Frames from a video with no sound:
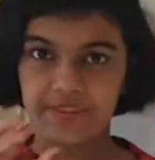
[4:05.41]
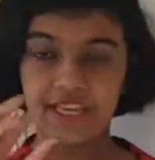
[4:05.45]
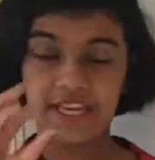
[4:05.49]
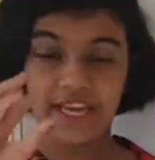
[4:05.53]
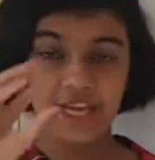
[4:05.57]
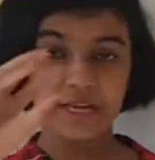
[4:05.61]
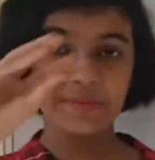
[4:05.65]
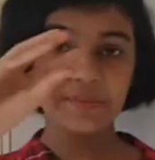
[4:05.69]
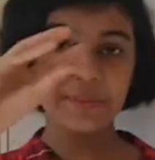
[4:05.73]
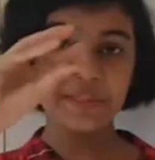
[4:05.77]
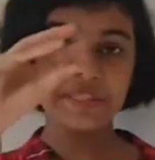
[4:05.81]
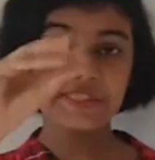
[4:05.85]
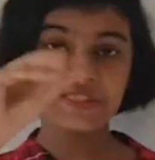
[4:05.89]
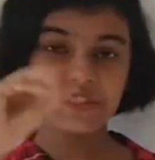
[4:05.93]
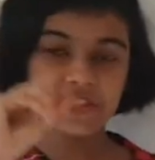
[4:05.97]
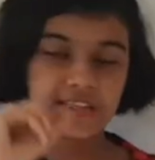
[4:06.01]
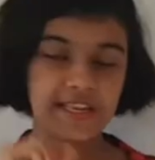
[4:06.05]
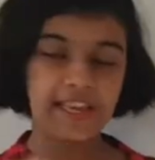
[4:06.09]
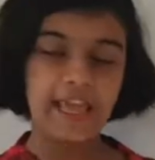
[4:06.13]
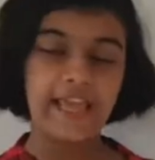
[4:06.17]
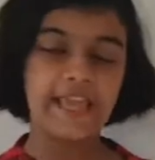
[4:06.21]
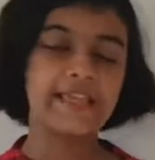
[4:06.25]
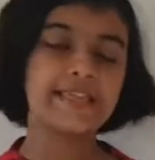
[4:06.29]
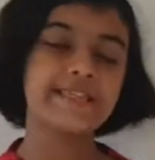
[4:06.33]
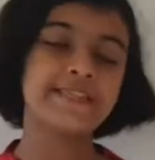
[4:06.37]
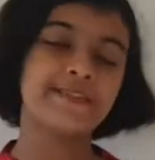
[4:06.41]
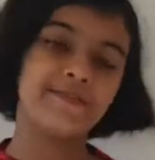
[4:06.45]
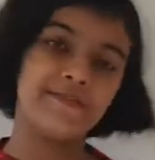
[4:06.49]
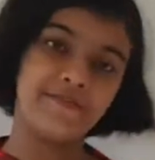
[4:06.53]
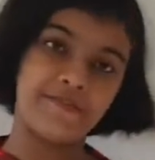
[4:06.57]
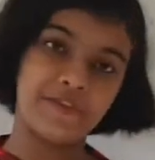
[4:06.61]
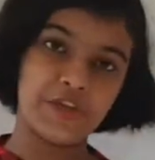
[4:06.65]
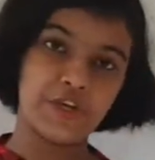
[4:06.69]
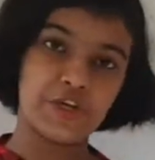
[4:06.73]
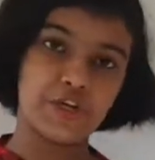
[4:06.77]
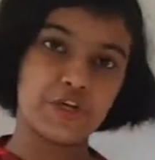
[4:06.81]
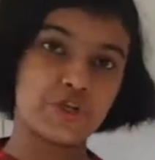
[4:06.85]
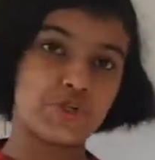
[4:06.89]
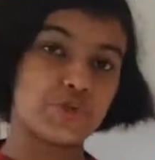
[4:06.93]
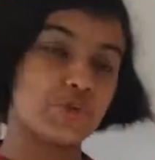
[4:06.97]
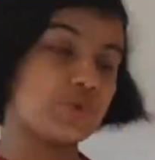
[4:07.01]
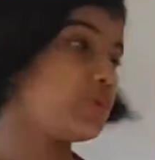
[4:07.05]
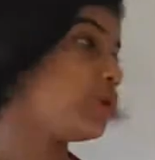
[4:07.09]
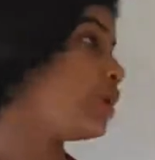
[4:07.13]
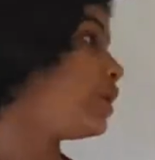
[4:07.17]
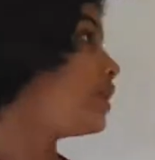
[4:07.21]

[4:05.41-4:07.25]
They can be like a sphere too.